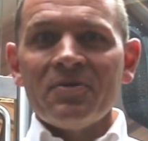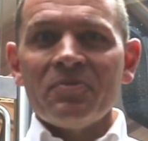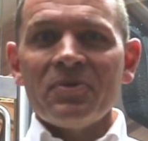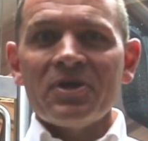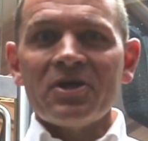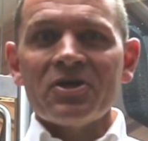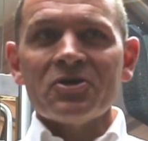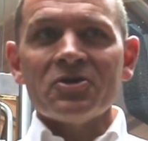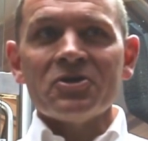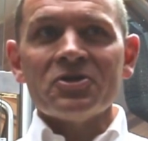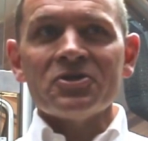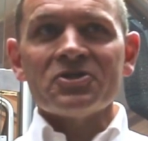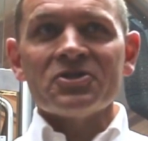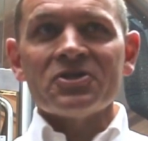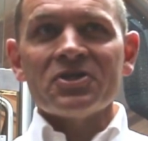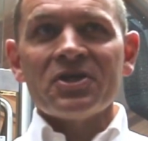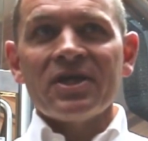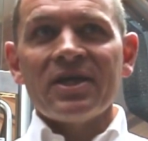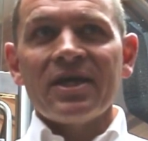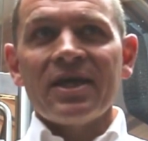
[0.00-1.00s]

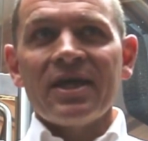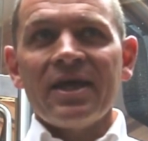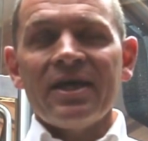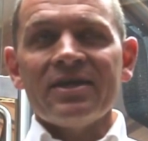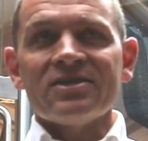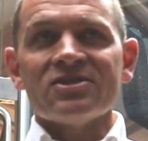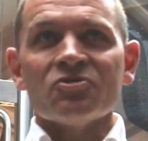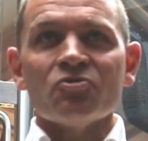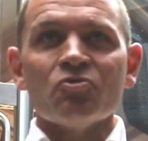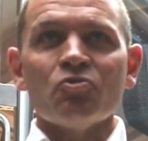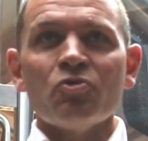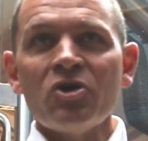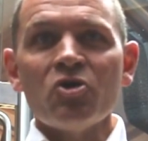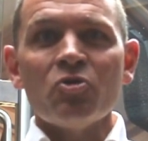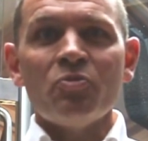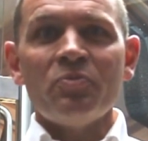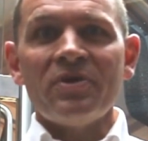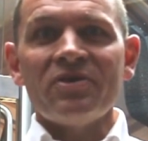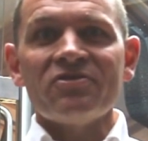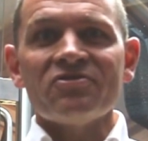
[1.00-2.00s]
because it's a
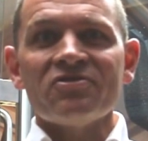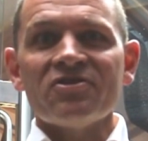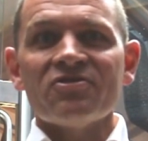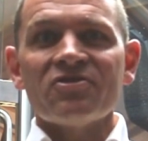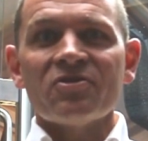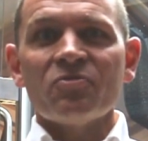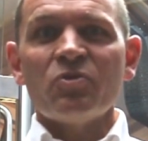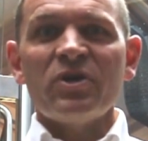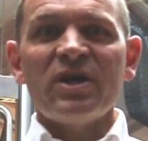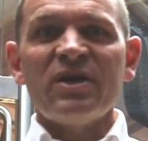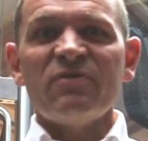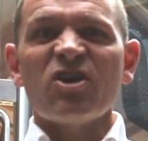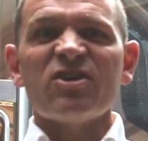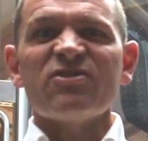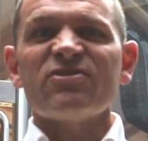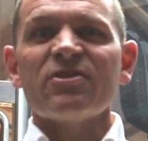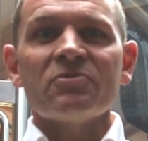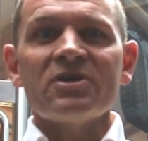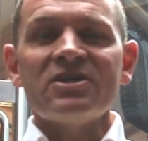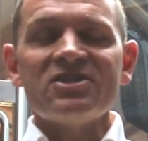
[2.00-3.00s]
real business and we've
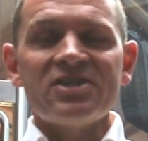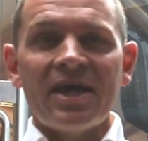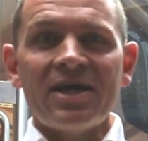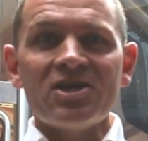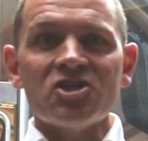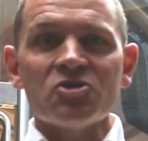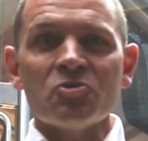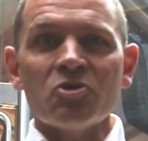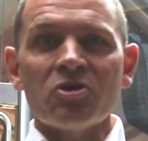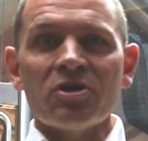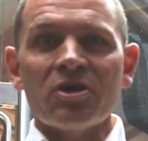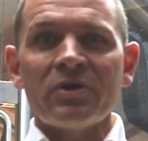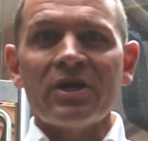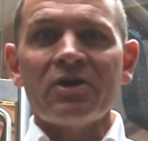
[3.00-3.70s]
got something tangible that